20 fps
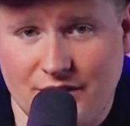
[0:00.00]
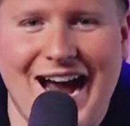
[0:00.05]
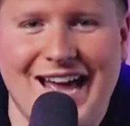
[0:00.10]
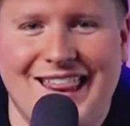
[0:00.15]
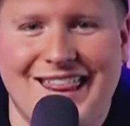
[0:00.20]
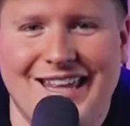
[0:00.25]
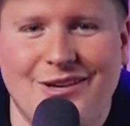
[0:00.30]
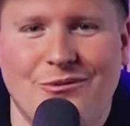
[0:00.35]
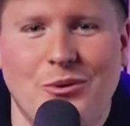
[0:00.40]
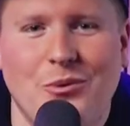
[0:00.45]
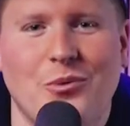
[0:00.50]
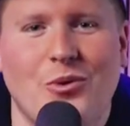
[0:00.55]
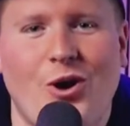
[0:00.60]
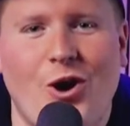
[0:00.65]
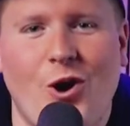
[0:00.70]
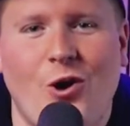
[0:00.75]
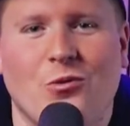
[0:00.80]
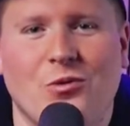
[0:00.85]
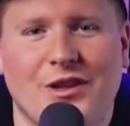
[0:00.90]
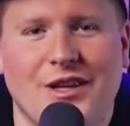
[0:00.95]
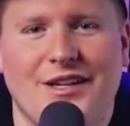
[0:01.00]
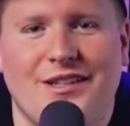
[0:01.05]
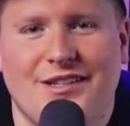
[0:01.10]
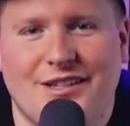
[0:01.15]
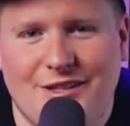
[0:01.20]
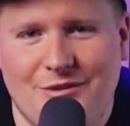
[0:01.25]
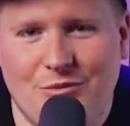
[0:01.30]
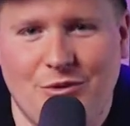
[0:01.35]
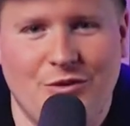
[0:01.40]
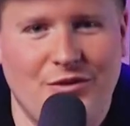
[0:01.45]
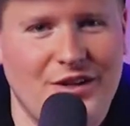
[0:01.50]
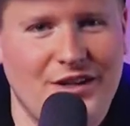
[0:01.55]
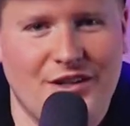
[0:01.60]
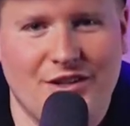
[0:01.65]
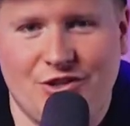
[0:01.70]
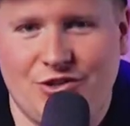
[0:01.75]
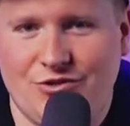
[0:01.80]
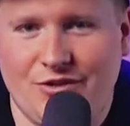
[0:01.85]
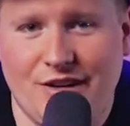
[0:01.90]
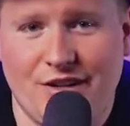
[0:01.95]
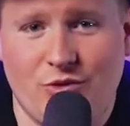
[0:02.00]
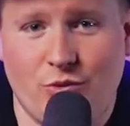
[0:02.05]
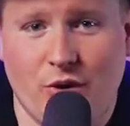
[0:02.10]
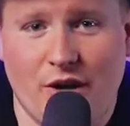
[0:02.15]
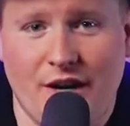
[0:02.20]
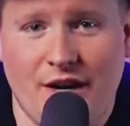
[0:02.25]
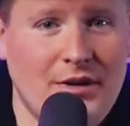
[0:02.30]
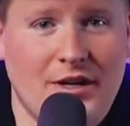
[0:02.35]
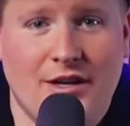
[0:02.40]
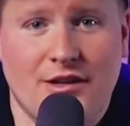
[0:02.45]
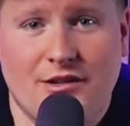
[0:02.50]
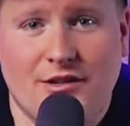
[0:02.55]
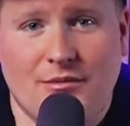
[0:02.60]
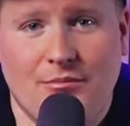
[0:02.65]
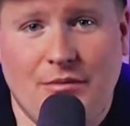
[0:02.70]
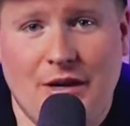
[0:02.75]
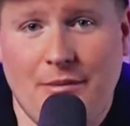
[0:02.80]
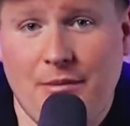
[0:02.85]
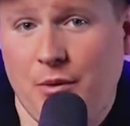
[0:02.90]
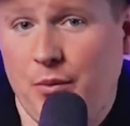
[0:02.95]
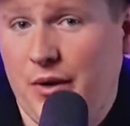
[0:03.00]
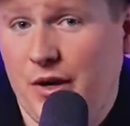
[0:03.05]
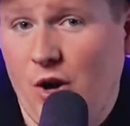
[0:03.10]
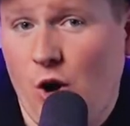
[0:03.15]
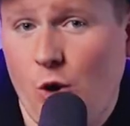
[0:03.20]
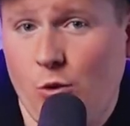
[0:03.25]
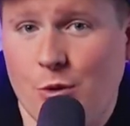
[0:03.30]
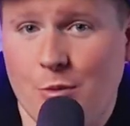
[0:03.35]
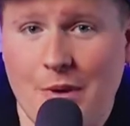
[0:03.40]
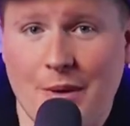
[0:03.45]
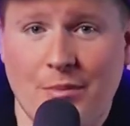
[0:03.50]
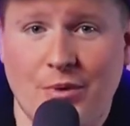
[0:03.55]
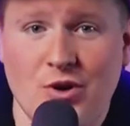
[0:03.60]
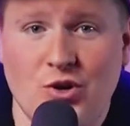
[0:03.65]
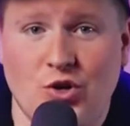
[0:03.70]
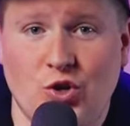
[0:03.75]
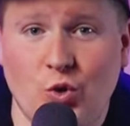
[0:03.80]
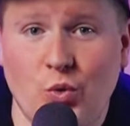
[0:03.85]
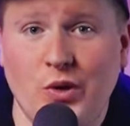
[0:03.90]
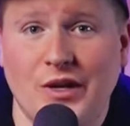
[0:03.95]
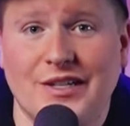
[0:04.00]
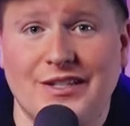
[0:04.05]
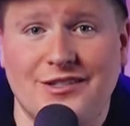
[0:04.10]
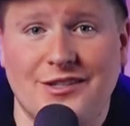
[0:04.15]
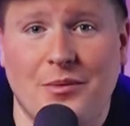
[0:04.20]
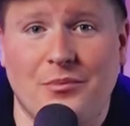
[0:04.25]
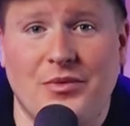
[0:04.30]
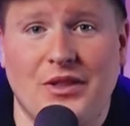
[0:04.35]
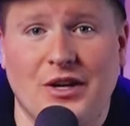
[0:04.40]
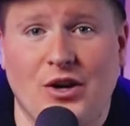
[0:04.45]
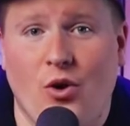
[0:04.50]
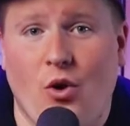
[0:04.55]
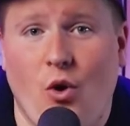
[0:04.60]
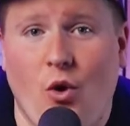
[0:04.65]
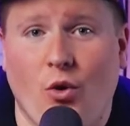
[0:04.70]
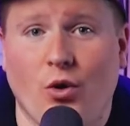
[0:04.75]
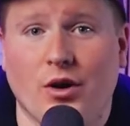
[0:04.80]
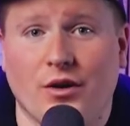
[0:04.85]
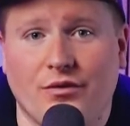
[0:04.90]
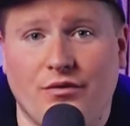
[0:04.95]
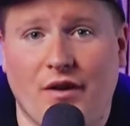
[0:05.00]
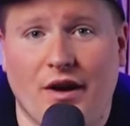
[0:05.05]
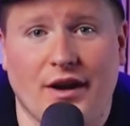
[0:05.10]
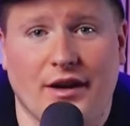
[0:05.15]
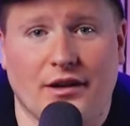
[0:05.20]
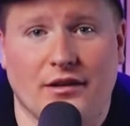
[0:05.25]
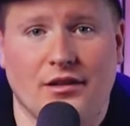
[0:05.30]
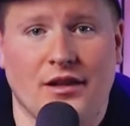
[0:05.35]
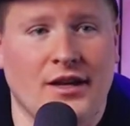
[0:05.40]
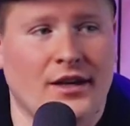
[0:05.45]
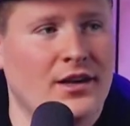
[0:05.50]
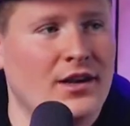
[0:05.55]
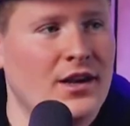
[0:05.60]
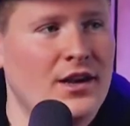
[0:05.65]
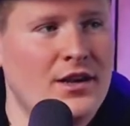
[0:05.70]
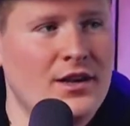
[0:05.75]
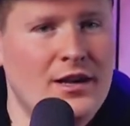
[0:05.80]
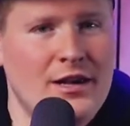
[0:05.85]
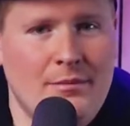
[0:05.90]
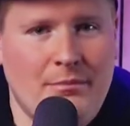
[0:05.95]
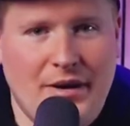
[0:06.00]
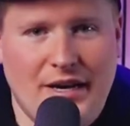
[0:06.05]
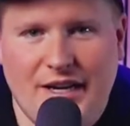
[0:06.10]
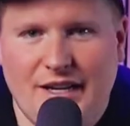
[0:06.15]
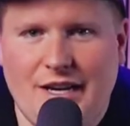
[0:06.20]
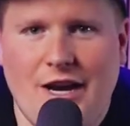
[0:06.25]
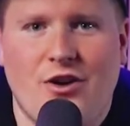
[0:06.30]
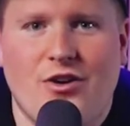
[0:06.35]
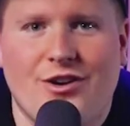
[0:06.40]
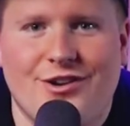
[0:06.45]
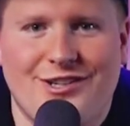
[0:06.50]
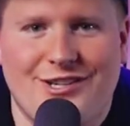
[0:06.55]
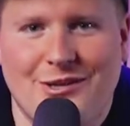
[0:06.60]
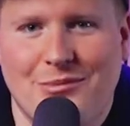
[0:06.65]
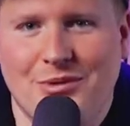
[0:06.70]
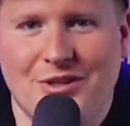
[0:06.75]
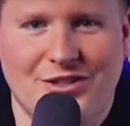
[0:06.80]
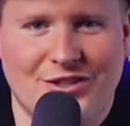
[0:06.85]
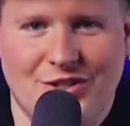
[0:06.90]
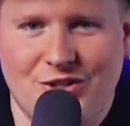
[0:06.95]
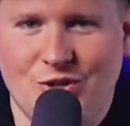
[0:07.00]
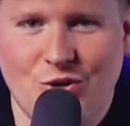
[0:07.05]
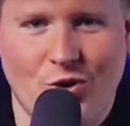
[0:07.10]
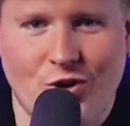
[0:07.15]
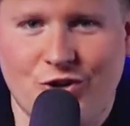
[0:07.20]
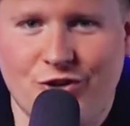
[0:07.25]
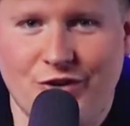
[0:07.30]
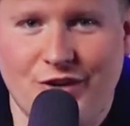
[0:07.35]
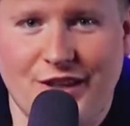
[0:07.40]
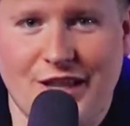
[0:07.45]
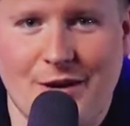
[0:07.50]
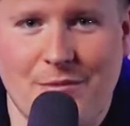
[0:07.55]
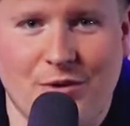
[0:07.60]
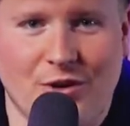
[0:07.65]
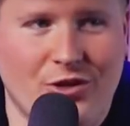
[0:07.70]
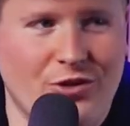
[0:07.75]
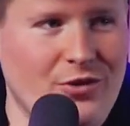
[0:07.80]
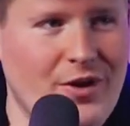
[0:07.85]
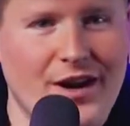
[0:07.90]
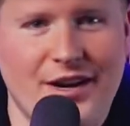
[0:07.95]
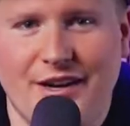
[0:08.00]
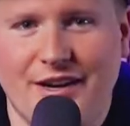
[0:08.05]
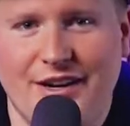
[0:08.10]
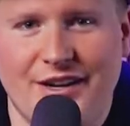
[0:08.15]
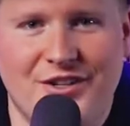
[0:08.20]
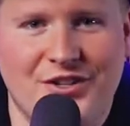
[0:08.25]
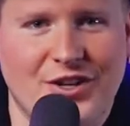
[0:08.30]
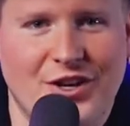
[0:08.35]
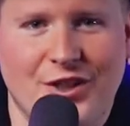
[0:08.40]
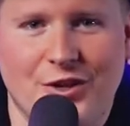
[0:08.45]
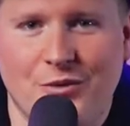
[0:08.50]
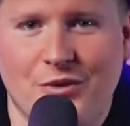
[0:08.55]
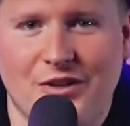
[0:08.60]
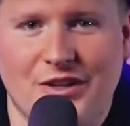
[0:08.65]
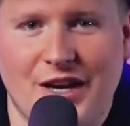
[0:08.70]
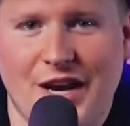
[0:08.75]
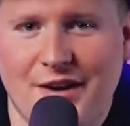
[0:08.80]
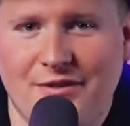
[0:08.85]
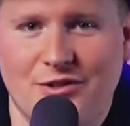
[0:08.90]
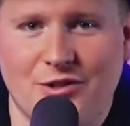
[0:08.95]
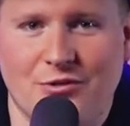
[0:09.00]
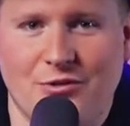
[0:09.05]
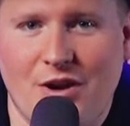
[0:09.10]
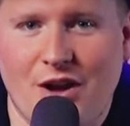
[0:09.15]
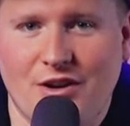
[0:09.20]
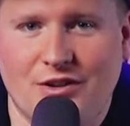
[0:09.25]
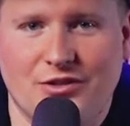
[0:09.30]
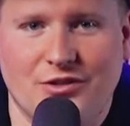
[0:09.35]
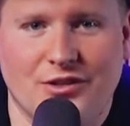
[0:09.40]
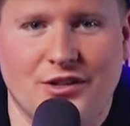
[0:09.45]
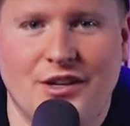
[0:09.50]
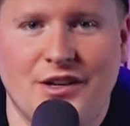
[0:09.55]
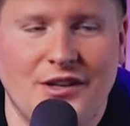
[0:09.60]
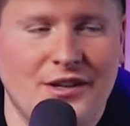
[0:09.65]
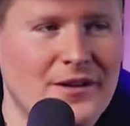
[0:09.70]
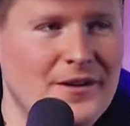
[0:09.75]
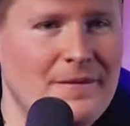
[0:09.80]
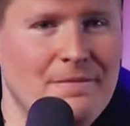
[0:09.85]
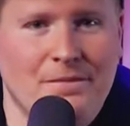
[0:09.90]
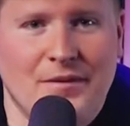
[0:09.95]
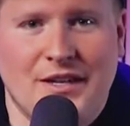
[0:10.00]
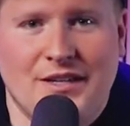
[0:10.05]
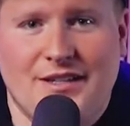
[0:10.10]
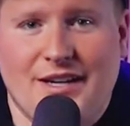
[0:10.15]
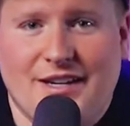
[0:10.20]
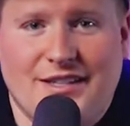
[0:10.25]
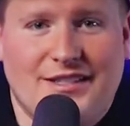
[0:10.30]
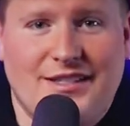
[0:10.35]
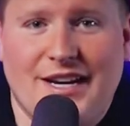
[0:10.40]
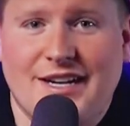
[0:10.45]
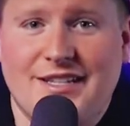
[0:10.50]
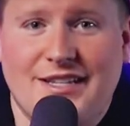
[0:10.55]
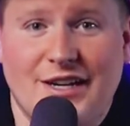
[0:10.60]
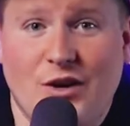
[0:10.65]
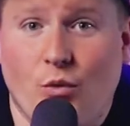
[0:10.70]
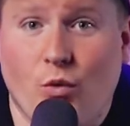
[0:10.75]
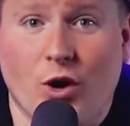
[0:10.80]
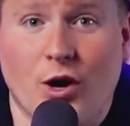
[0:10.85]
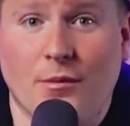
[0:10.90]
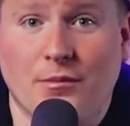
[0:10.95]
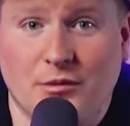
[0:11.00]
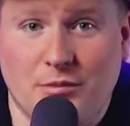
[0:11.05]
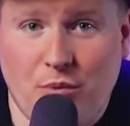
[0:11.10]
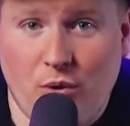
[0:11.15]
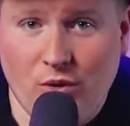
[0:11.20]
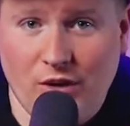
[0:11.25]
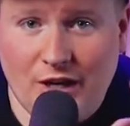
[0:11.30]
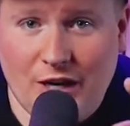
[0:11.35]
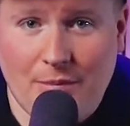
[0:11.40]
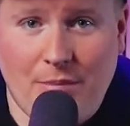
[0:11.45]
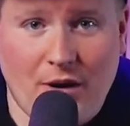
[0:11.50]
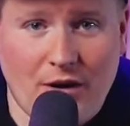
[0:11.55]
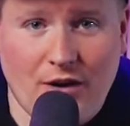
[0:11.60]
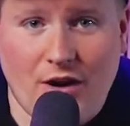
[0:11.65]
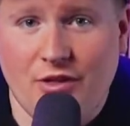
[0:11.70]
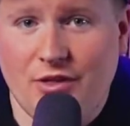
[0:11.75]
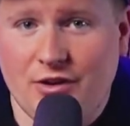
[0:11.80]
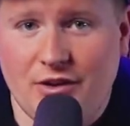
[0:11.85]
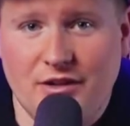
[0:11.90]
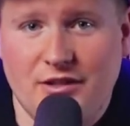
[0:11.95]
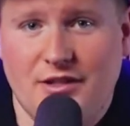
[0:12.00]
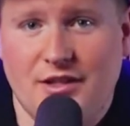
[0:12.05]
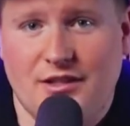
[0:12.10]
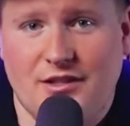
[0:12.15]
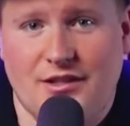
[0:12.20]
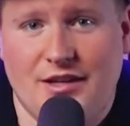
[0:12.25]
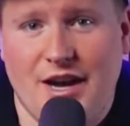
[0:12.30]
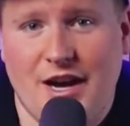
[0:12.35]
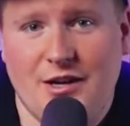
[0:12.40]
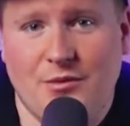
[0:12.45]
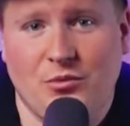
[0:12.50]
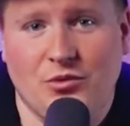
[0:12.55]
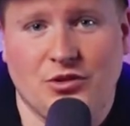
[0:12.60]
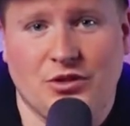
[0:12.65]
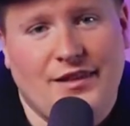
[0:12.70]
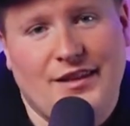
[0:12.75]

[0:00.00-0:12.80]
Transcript: I think we will all relate to this movie in a strange way because maybe we all remember doing something horrifying, like pinning down our siblings and torturing them, or threatening each other with knives or rocks, or dissecting worms, pulling apart other insects and animals.